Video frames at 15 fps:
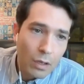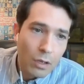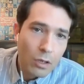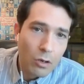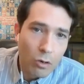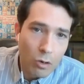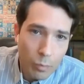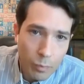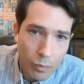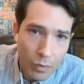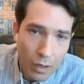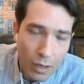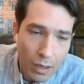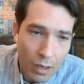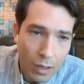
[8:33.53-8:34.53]
Europe
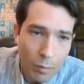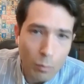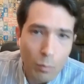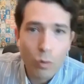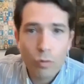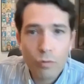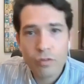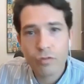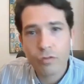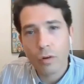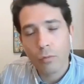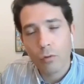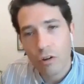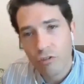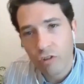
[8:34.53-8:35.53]
moved
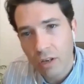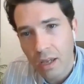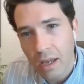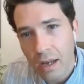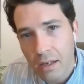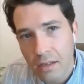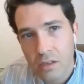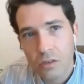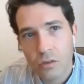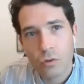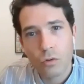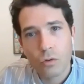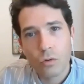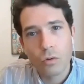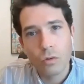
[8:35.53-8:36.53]
from Russian gas
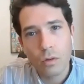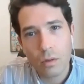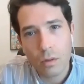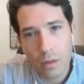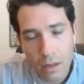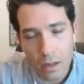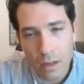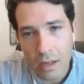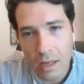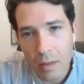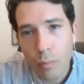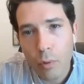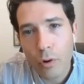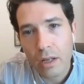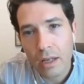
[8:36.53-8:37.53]
to
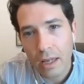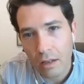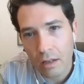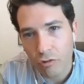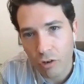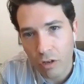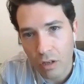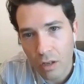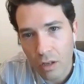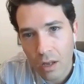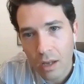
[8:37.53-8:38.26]
importing LNG.